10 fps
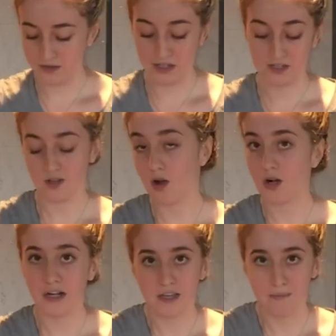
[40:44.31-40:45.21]
Like, it's
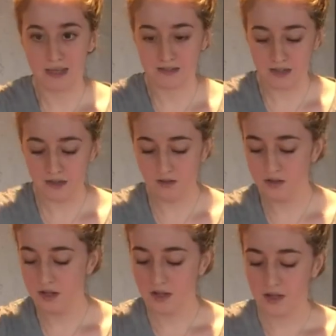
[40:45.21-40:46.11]
already amazing
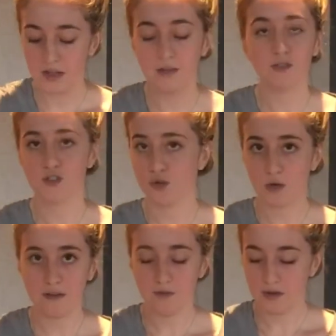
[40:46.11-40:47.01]
and I'm so
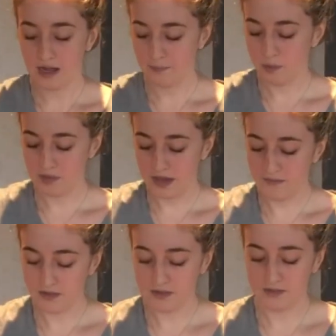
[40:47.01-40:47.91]
grateful and happy with
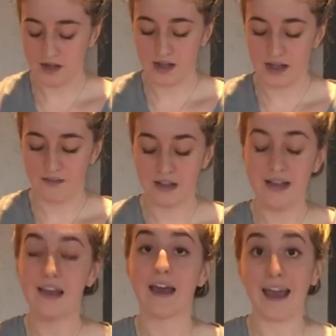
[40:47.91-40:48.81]
everything that I have,
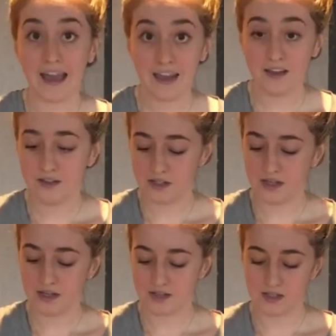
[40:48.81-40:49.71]
and it
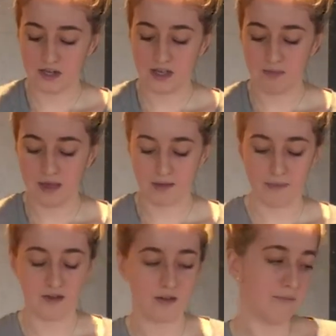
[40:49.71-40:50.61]
gets to keep getting
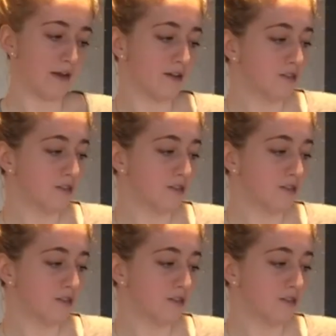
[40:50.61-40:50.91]
better and better.